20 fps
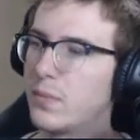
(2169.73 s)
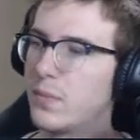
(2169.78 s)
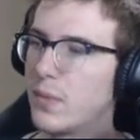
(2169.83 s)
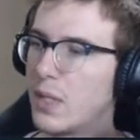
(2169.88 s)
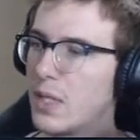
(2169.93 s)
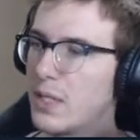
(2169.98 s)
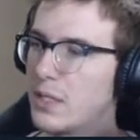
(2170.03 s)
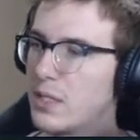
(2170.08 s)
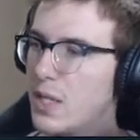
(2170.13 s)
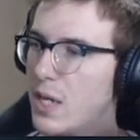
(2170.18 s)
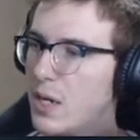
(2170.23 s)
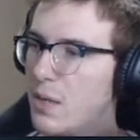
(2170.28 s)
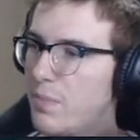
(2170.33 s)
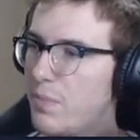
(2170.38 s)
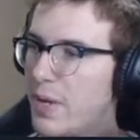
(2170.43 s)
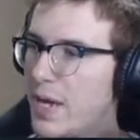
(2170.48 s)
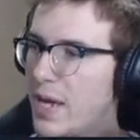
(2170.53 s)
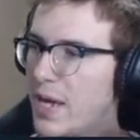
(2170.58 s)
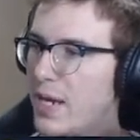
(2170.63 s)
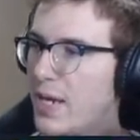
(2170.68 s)
It's not a
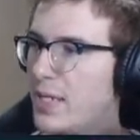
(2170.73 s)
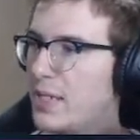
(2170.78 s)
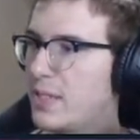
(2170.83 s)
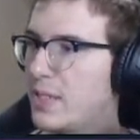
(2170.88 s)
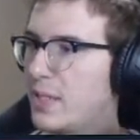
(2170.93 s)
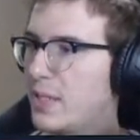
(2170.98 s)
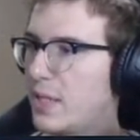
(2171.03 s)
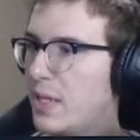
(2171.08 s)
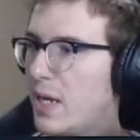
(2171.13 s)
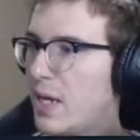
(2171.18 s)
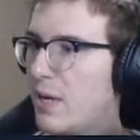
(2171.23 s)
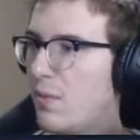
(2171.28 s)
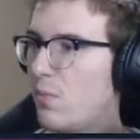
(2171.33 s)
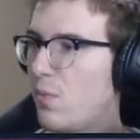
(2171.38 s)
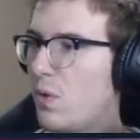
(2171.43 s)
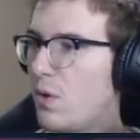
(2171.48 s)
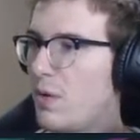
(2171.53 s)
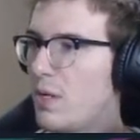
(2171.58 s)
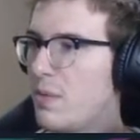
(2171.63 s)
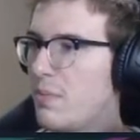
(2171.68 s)
bad idea. I
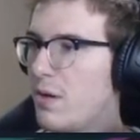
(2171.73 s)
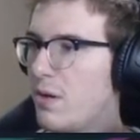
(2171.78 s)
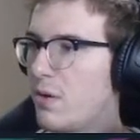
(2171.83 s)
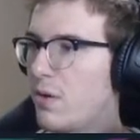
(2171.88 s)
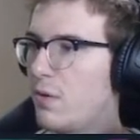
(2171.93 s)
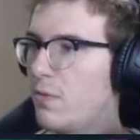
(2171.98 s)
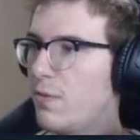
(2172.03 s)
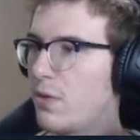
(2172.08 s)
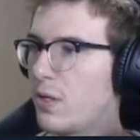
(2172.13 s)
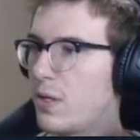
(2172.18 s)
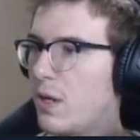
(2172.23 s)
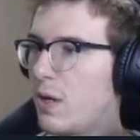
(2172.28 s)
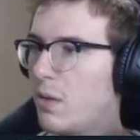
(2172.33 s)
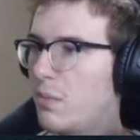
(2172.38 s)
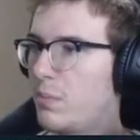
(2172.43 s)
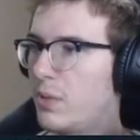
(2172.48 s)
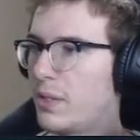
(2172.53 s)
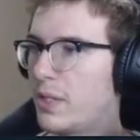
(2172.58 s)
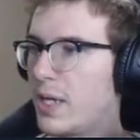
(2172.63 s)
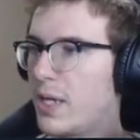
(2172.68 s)
worry about
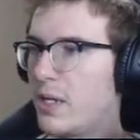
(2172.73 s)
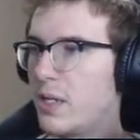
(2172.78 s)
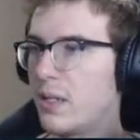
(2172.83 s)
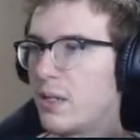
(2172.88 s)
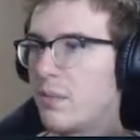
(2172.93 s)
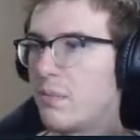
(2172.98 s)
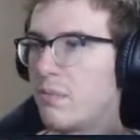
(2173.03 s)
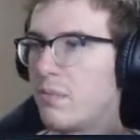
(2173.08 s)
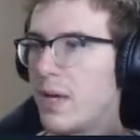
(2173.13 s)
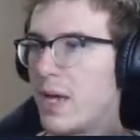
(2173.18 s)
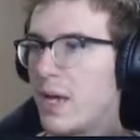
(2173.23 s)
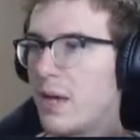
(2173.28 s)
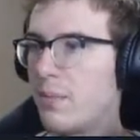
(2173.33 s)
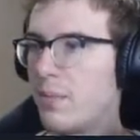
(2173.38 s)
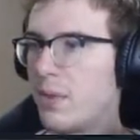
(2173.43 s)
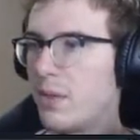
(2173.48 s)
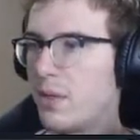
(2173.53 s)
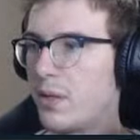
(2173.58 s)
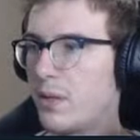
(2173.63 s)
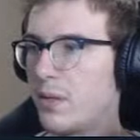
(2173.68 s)
overcomplicating the map,
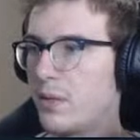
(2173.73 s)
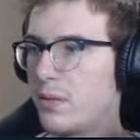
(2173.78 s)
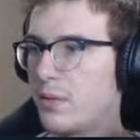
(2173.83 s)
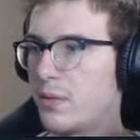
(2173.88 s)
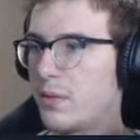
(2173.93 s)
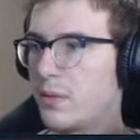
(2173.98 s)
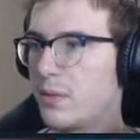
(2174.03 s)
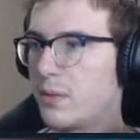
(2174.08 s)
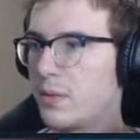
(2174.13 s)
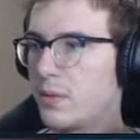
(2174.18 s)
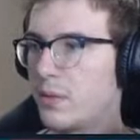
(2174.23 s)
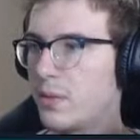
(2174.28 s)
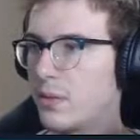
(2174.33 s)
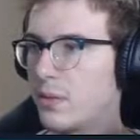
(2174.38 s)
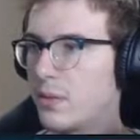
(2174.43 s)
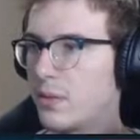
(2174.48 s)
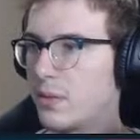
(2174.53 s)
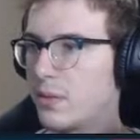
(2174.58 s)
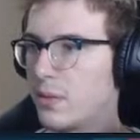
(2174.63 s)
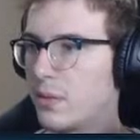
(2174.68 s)
though.
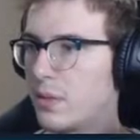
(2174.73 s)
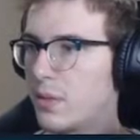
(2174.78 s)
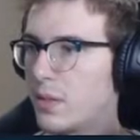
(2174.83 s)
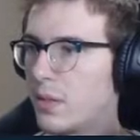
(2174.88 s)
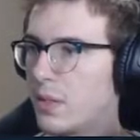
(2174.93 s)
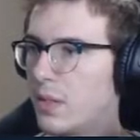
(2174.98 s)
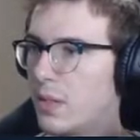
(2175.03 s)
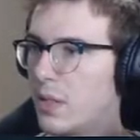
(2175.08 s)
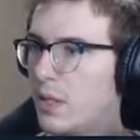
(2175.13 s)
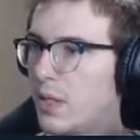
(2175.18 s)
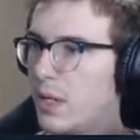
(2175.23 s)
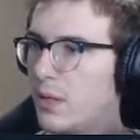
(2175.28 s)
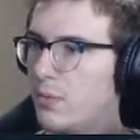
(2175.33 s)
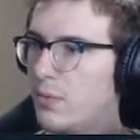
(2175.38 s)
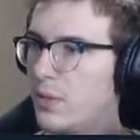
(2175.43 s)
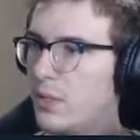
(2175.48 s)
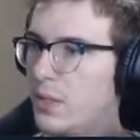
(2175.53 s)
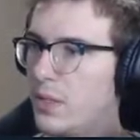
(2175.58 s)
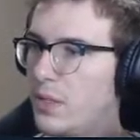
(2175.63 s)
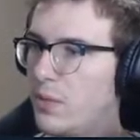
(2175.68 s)
I
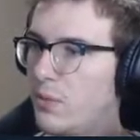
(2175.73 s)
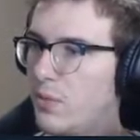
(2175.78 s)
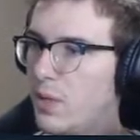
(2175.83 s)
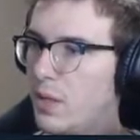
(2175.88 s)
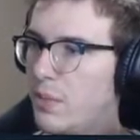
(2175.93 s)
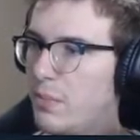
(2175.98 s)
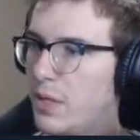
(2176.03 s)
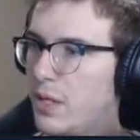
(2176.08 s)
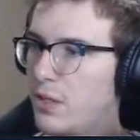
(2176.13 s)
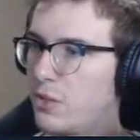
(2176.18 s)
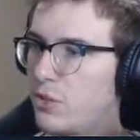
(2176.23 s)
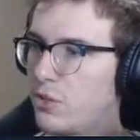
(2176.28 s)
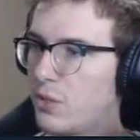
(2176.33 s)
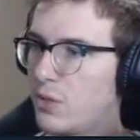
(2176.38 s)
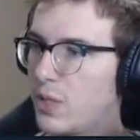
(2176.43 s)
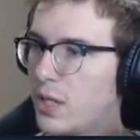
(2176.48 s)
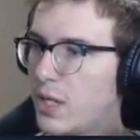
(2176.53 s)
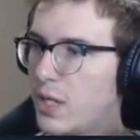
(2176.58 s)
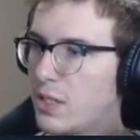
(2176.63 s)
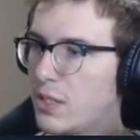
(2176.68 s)
really want to make sure
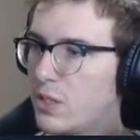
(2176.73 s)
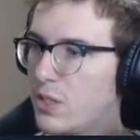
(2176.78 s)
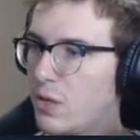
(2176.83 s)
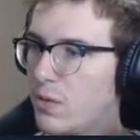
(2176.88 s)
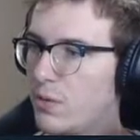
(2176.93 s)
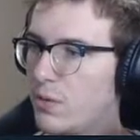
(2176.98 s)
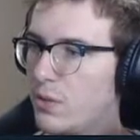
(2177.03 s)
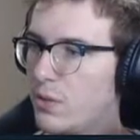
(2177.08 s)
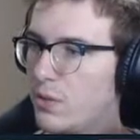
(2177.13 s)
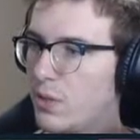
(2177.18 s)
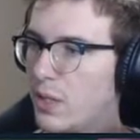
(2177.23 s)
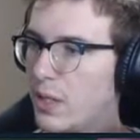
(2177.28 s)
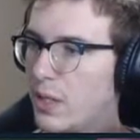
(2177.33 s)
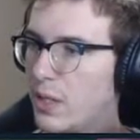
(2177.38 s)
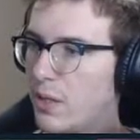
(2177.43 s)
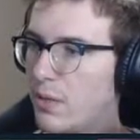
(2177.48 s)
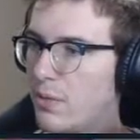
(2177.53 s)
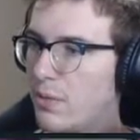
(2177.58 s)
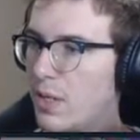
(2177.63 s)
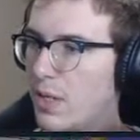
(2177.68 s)
that I don't do
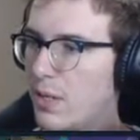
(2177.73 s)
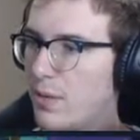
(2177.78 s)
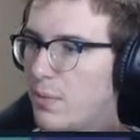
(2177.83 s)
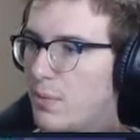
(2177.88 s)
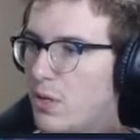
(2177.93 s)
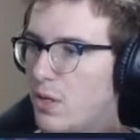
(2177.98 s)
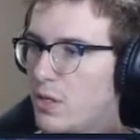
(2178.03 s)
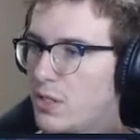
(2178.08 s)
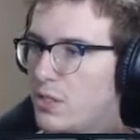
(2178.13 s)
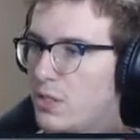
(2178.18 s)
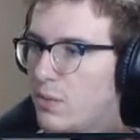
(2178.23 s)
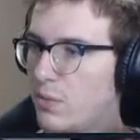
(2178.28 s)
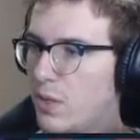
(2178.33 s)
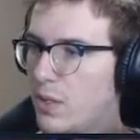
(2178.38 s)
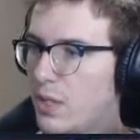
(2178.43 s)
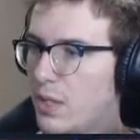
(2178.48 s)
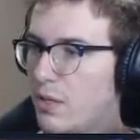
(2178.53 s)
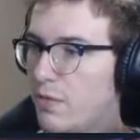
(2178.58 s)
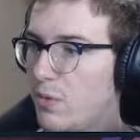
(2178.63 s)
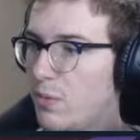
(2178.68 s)
that. I'm honestly worried
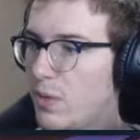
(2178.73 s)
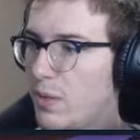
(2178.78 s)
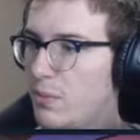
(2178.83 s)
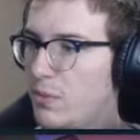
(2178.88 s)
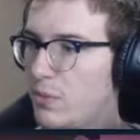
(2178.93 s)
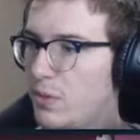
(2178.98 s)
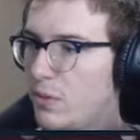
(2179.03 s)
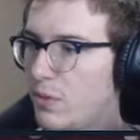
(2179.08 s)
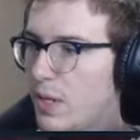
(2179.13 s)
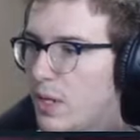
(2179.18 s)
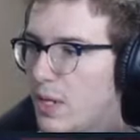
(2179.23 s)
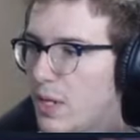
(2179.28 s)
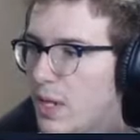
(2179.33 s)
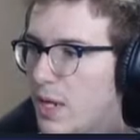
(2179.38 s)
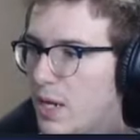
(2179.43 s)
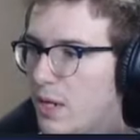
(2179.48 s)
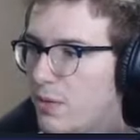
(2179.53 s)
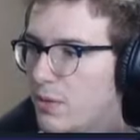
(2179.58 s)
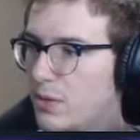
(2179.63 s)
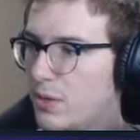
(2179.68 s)
that even what I'm doing right
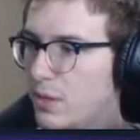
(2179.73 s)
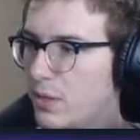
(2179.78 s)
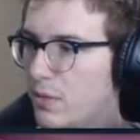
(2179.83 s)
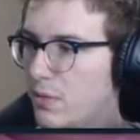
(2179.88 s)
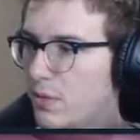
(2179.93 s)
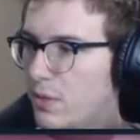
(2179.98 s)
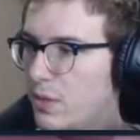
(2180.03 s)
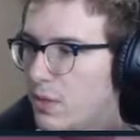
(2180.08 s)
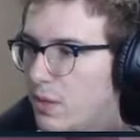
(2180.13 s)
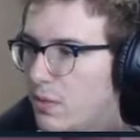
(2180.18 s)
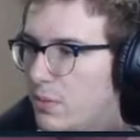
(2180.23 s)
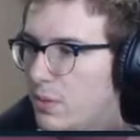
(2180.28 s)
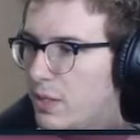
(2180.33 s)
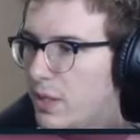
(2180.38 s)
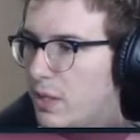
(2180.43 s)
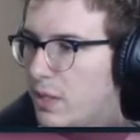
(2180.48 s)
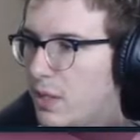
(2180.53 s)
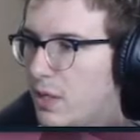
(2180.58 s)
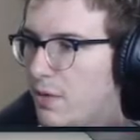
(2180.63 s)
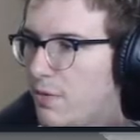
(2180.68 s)
now is going to overcomplicate
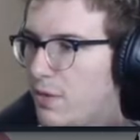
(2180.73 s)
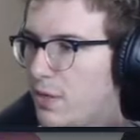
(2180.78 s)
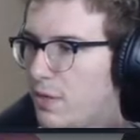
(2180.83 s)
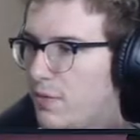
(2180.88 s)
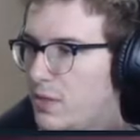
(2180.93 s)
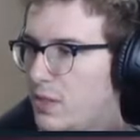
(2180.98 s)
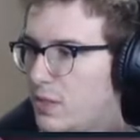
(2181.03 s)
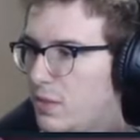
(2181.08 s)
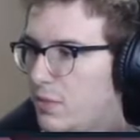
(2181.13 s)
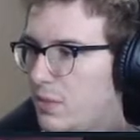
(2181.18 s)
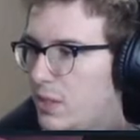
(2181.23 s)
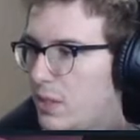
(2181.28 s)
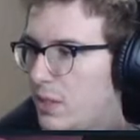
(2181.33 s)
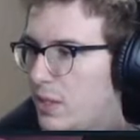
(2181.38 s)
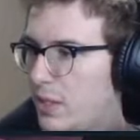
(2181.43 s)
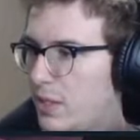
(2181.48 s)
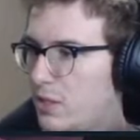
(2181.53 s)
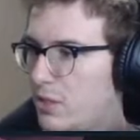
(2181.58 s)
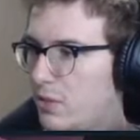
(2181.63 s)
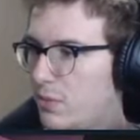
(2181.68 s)
it. And I feel like if I did it with the
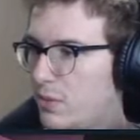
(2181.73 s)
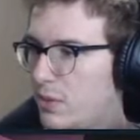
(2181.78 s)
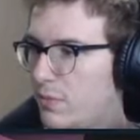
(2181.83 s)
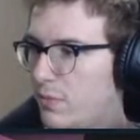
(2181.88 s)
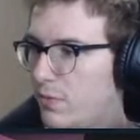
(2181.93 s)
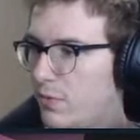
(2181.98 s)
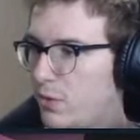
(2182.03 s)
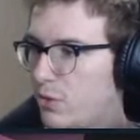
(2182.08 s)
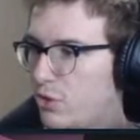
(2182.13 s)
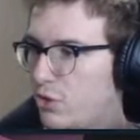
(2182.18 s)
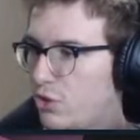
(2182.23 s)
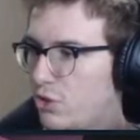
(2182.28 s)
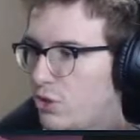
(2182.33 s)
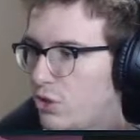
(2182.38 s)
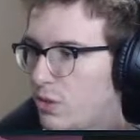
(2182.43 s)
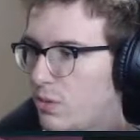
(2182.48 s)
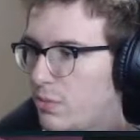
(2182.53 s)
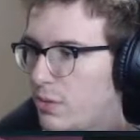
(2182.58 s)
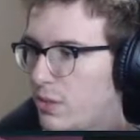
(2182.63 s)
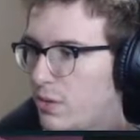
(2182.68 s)
Lich, it would for
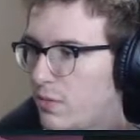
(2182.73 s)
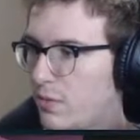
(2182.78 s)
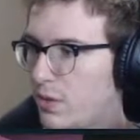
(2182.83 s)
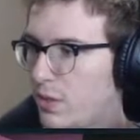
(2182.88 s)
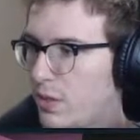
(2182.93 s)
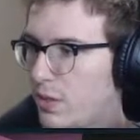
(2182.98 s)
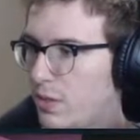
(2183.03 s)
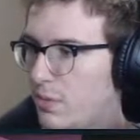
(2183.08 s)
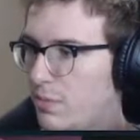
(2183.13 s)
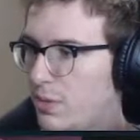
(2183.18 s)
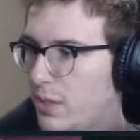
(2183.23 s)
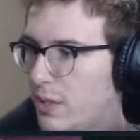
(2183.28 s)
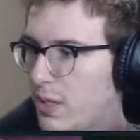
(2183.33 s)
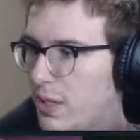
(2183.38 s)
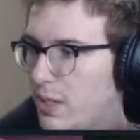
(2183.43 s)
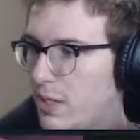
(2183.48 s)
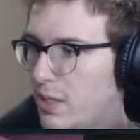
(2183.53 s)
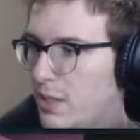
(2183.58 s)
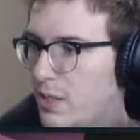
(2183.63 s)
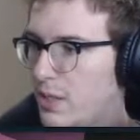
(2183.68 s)
sure be overcomplicated.